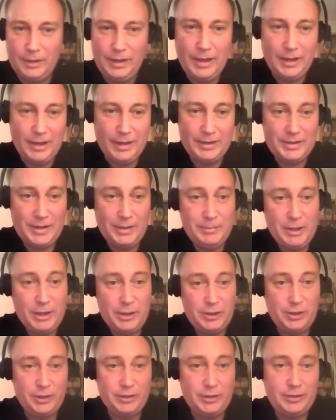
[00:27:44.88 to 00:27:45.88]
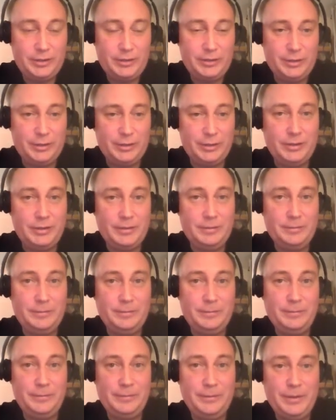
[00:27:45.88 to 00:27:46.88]
Yeah, as I mentioned,
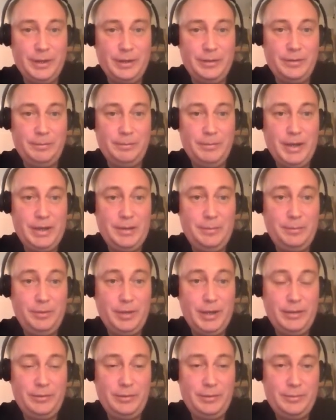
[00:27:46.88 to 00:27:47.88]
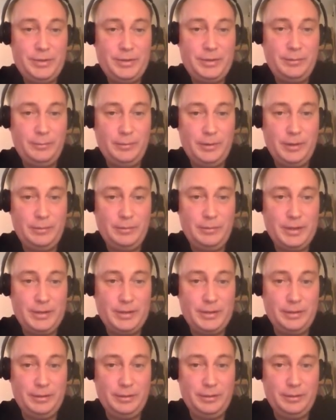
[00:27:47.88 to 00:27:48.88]
there are many platforms where
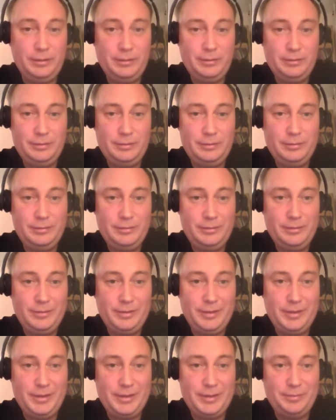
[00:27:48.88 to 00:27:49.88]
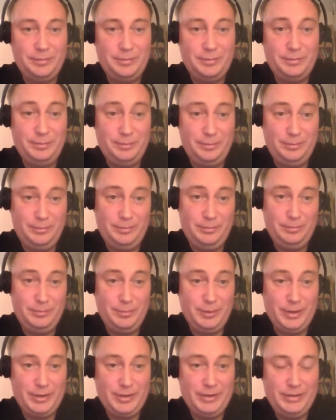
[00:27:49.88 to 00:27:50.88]
musl is
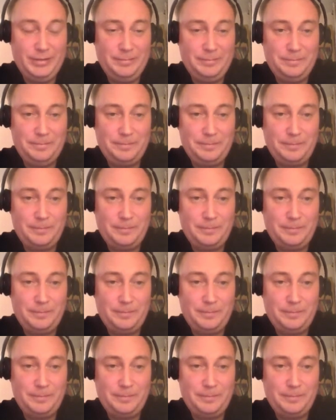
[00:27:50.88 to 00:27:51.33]
present,